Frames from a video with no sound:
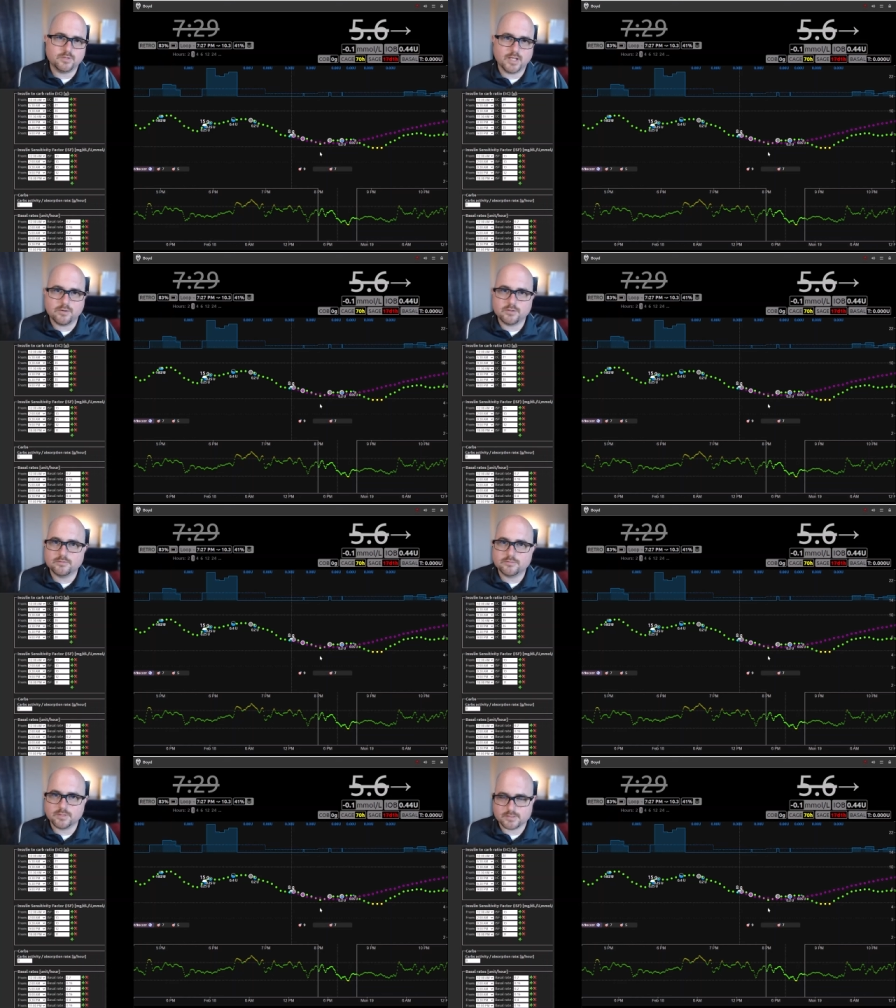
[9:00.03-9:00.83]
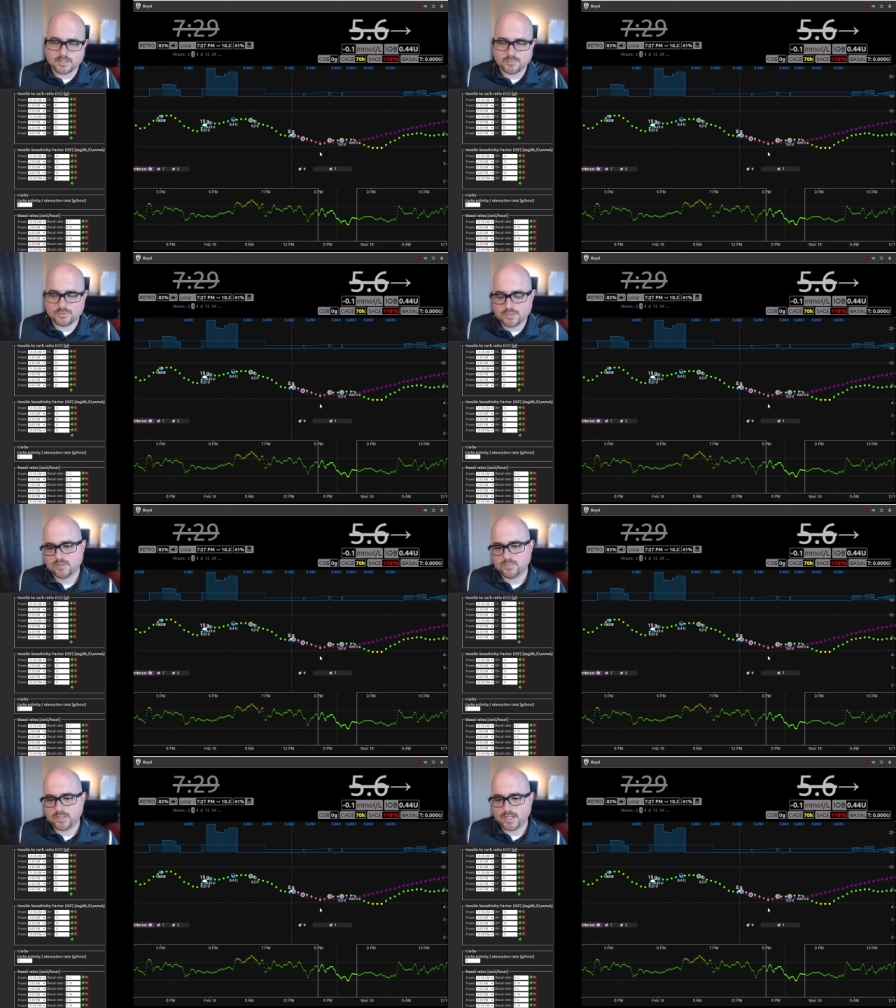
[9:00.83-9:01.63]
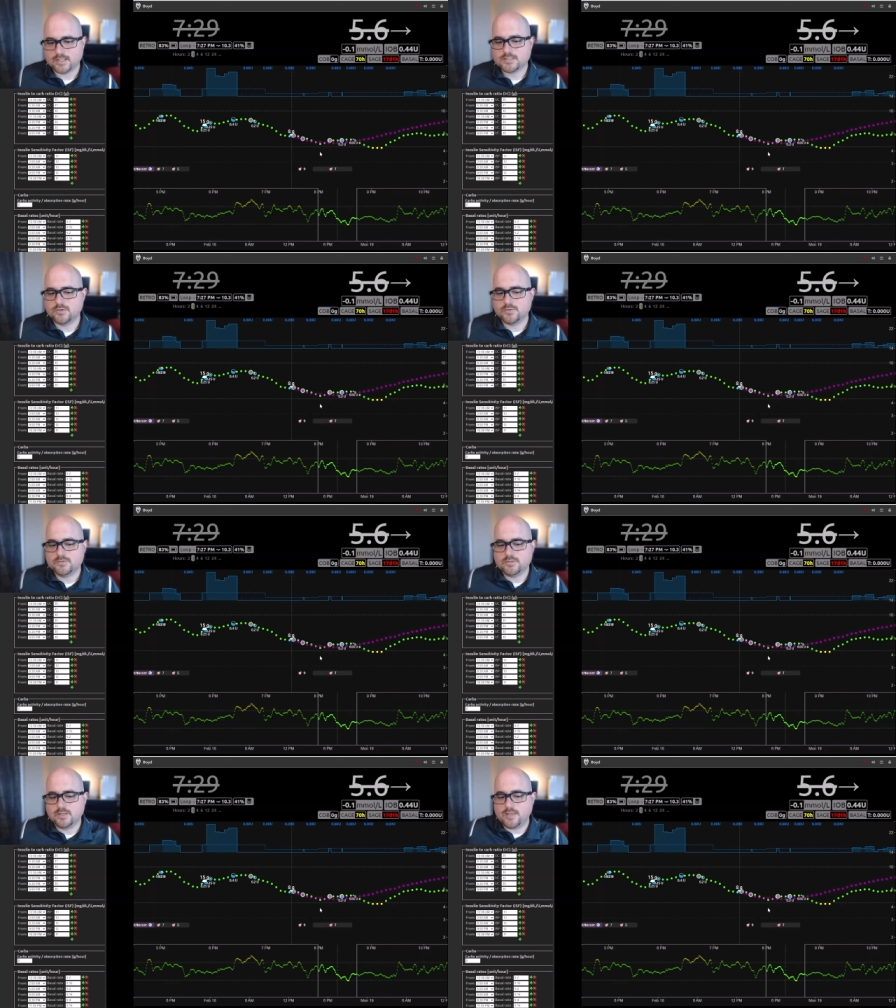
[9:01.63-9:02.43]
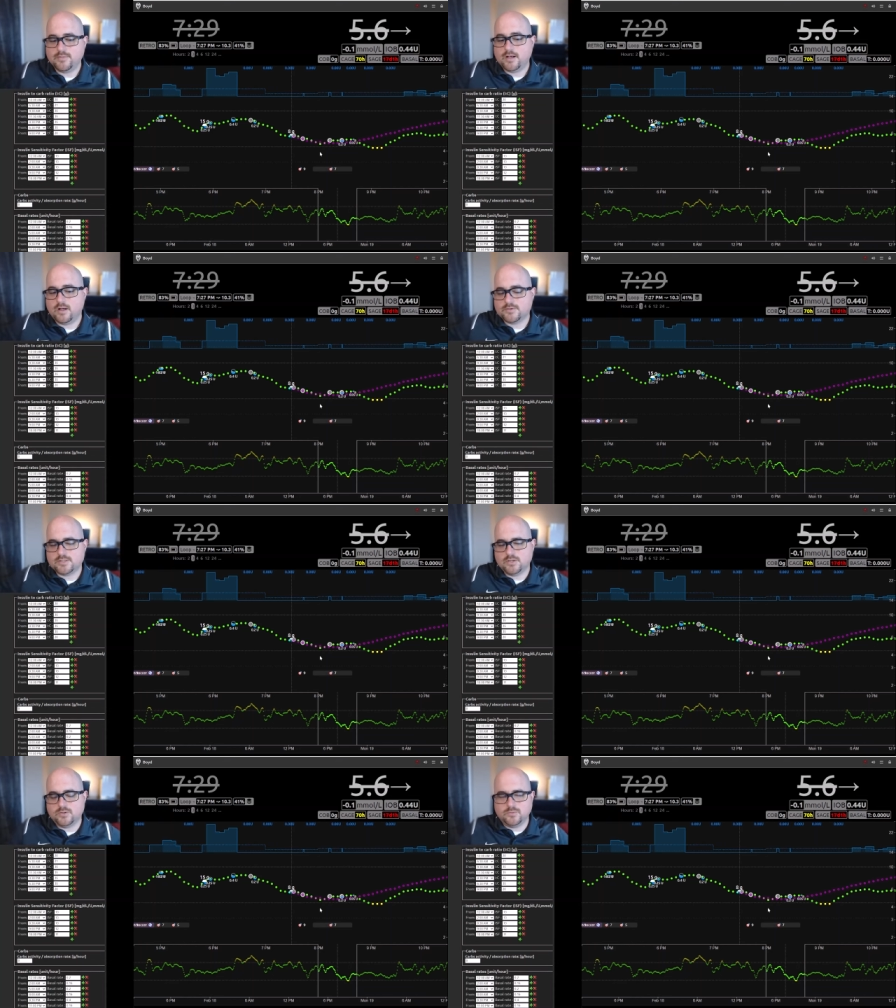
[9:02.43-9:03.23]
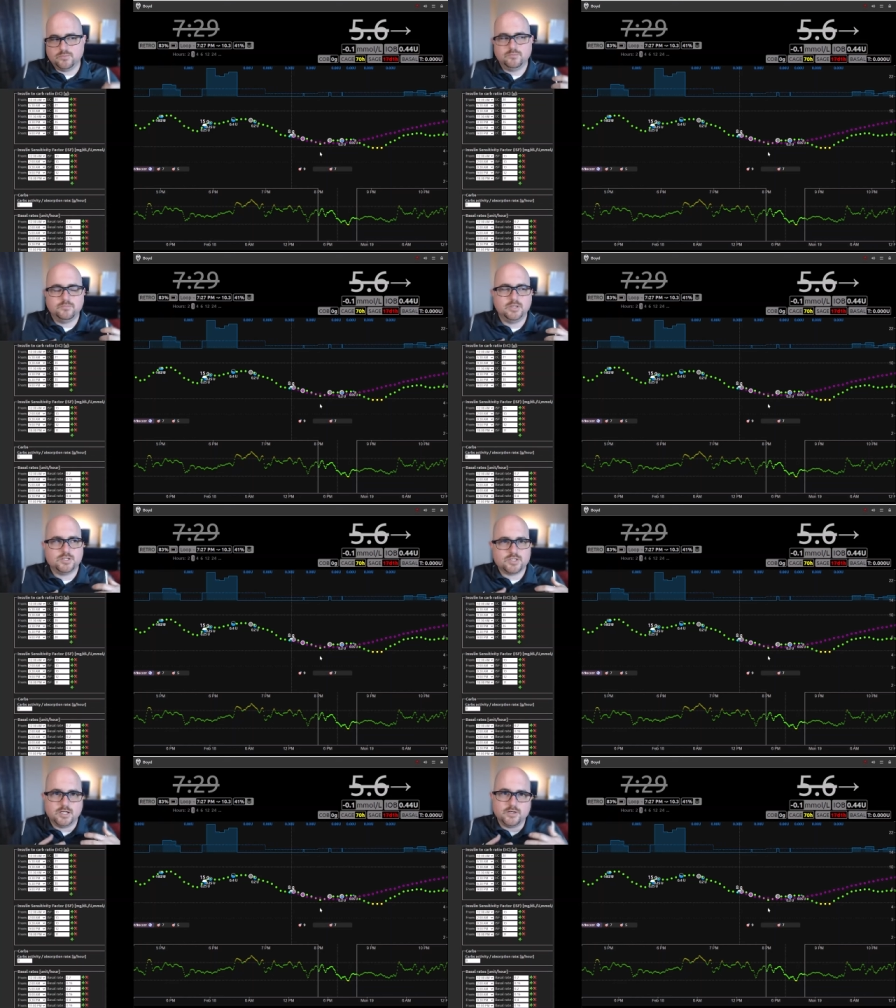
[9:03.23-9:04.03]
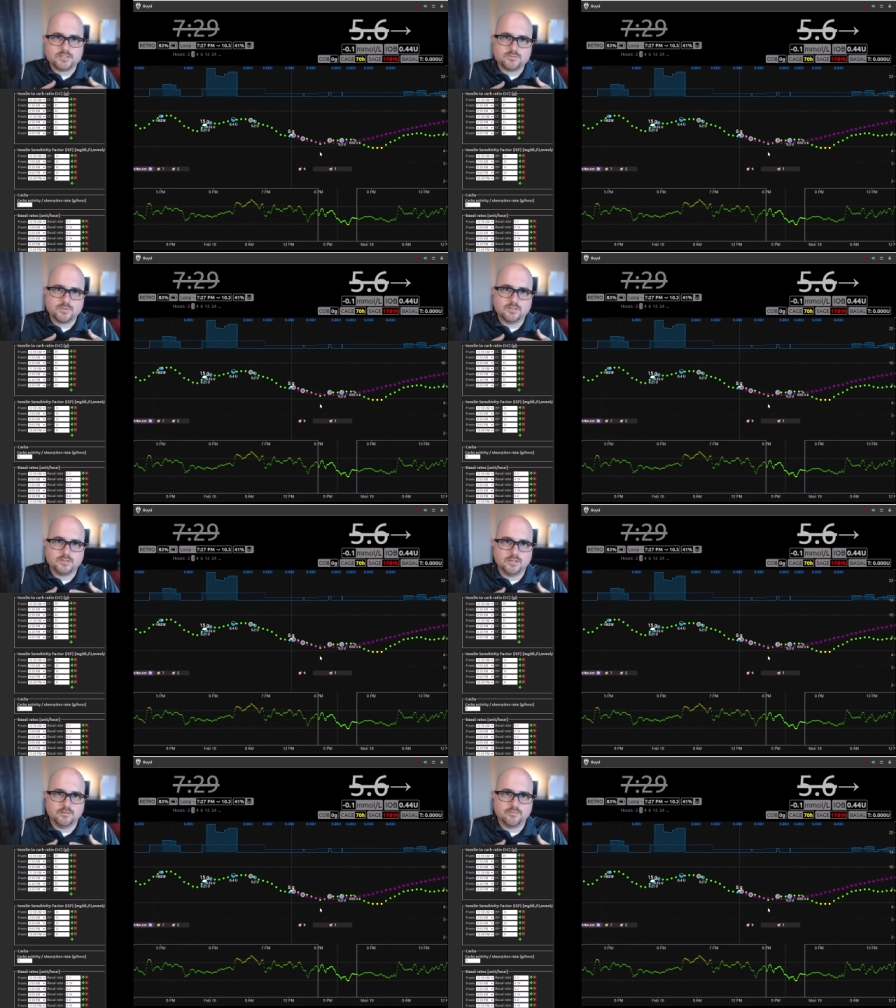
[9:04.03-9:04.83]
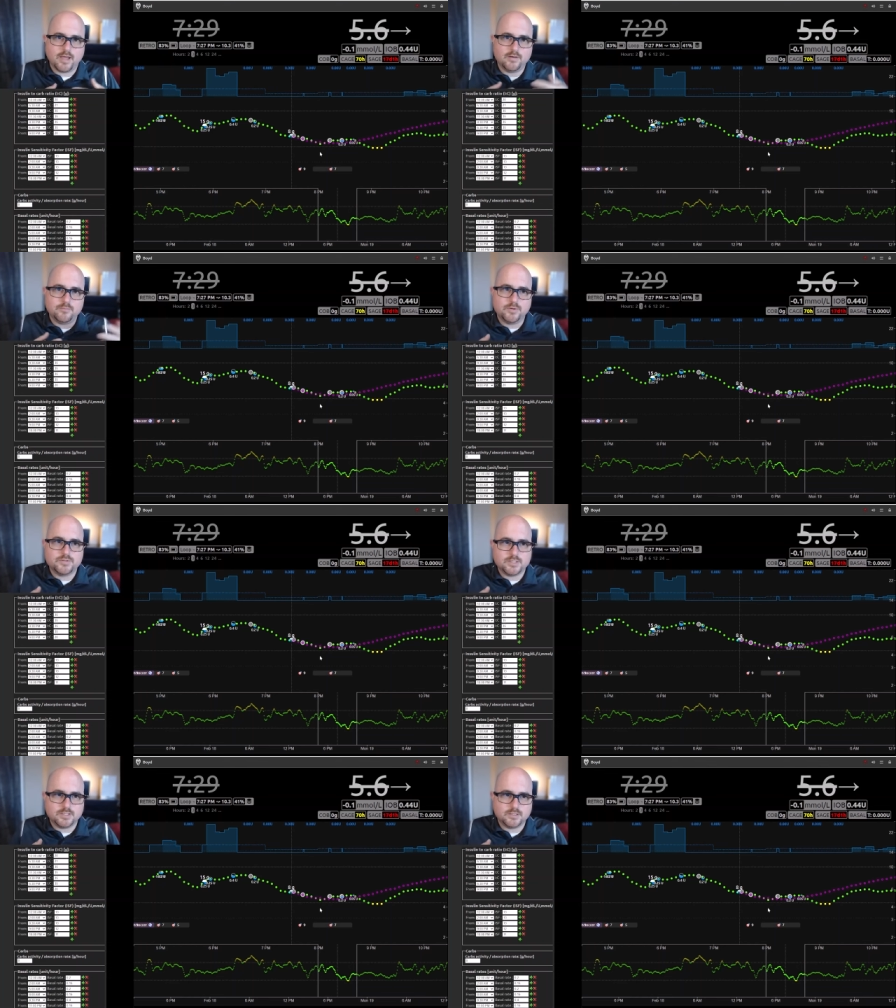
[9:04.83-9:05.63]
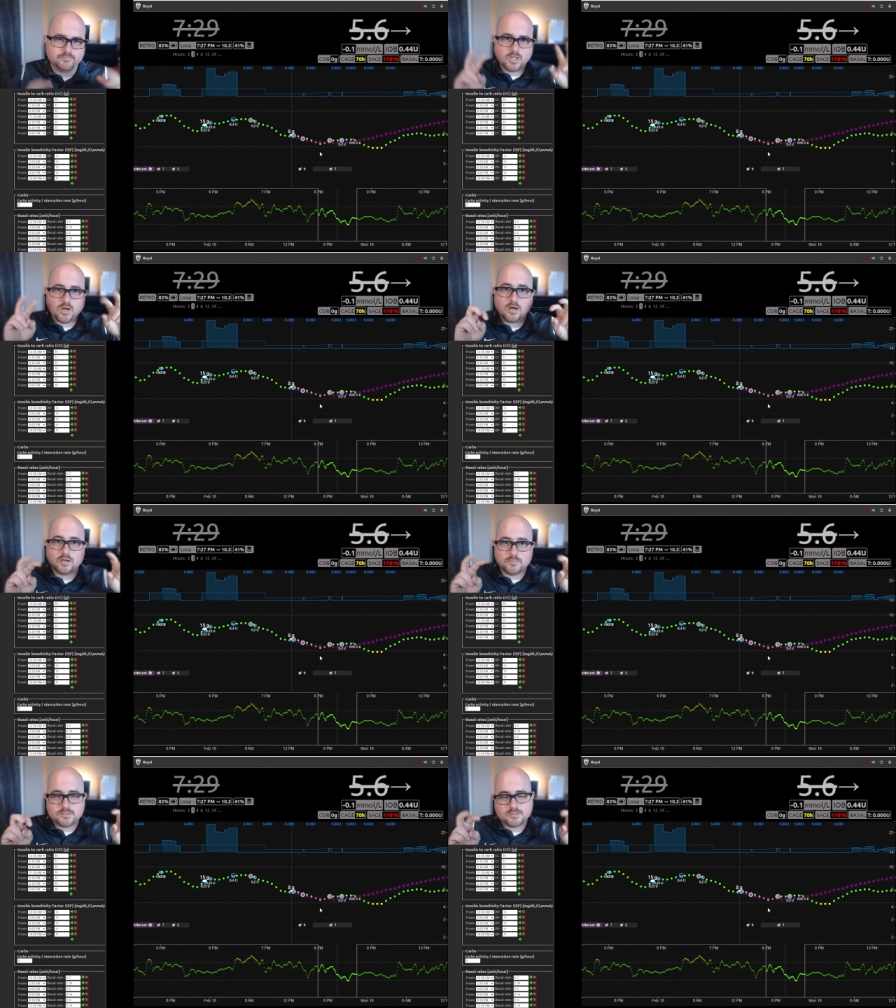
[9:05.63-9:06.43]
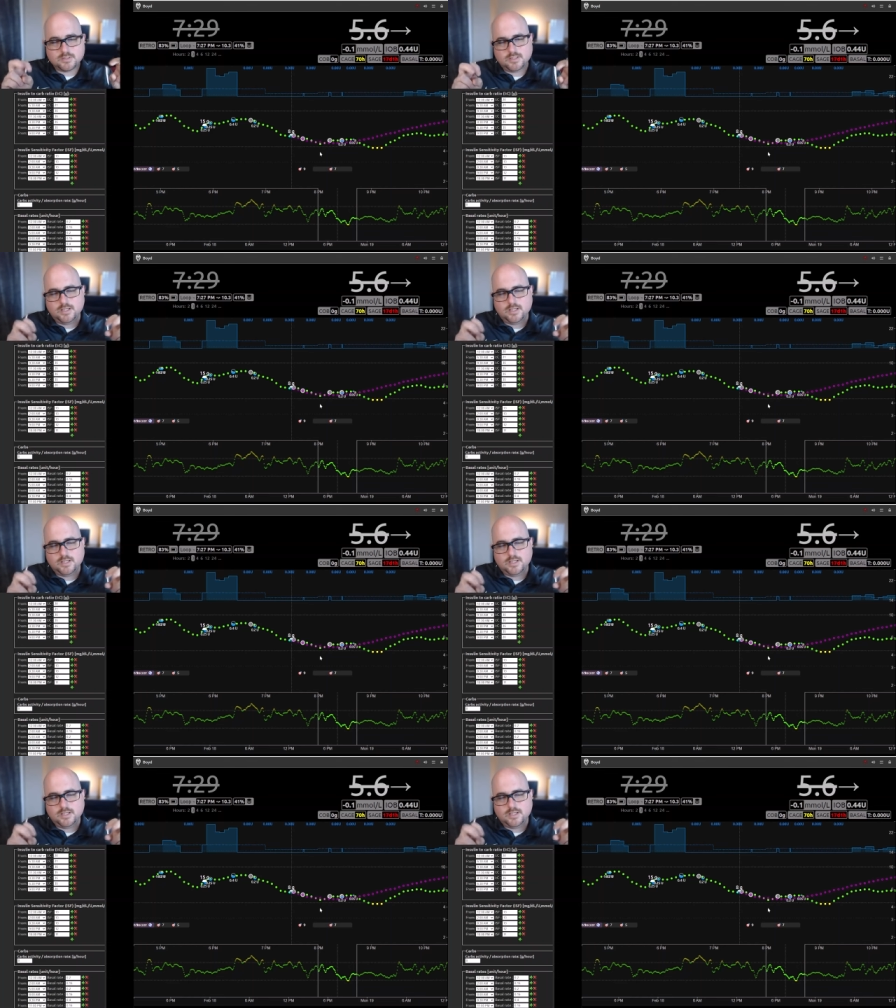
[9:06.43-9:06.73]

hour, for example. But yeah, so and then also being generous with the fat and protein carbs